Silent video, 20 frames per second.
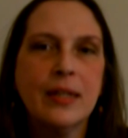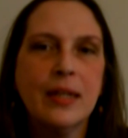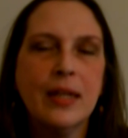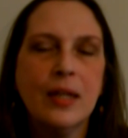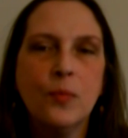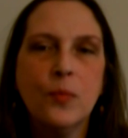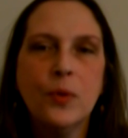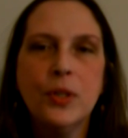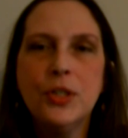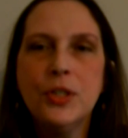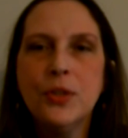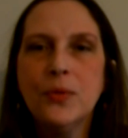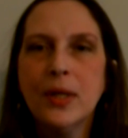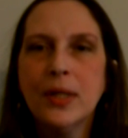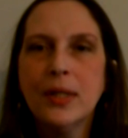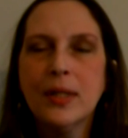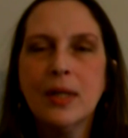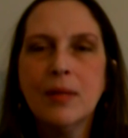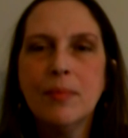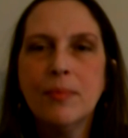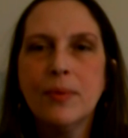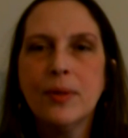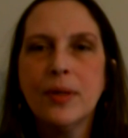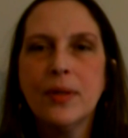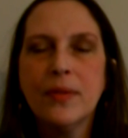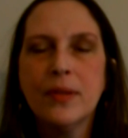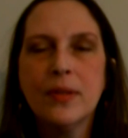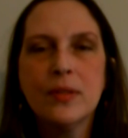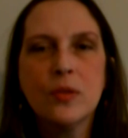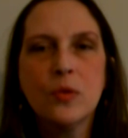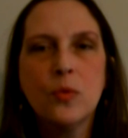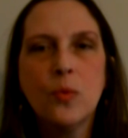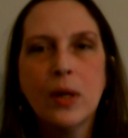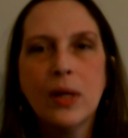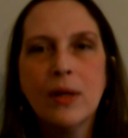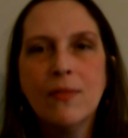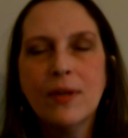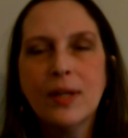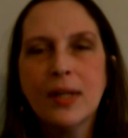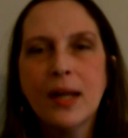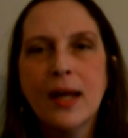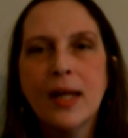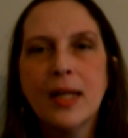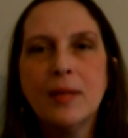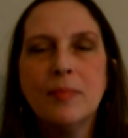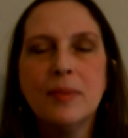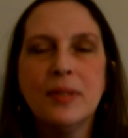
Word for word: And what you end up with is a one-of-a-kind